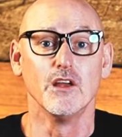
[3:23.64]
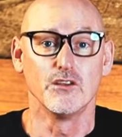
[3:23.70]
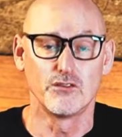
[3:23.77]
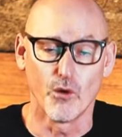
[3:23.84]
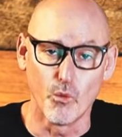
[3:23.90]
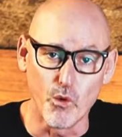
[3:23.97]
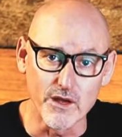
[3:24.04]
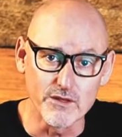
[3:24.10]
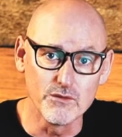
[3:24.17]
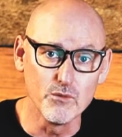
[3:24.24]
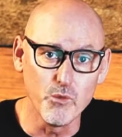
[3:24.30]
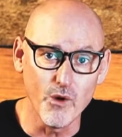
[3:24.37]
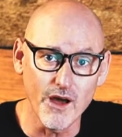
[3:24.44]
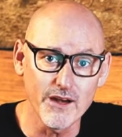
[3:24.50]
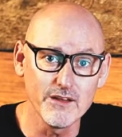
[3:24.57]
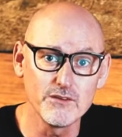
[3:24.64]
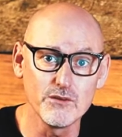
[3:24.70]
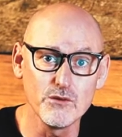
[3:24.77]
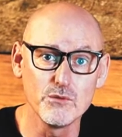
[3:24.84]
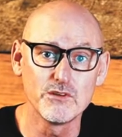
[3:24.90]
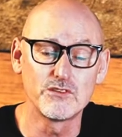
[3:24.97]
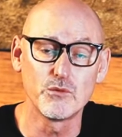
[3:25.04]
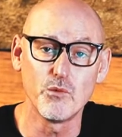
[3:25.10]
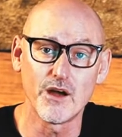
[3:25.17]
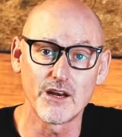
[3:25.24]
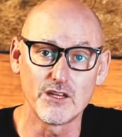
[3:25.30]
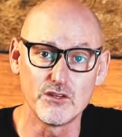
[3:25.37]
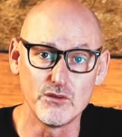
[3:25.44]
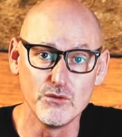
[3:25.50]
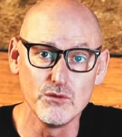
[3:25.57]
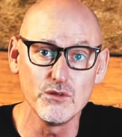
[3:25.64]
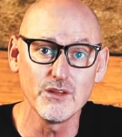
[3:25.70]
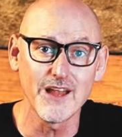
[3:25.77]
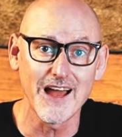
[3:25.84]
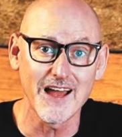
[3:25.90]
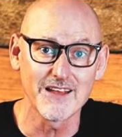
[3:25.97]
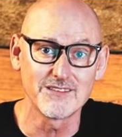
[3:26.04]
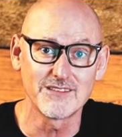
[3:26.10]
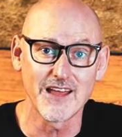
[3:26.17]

So what you wanna do is you wanna utilize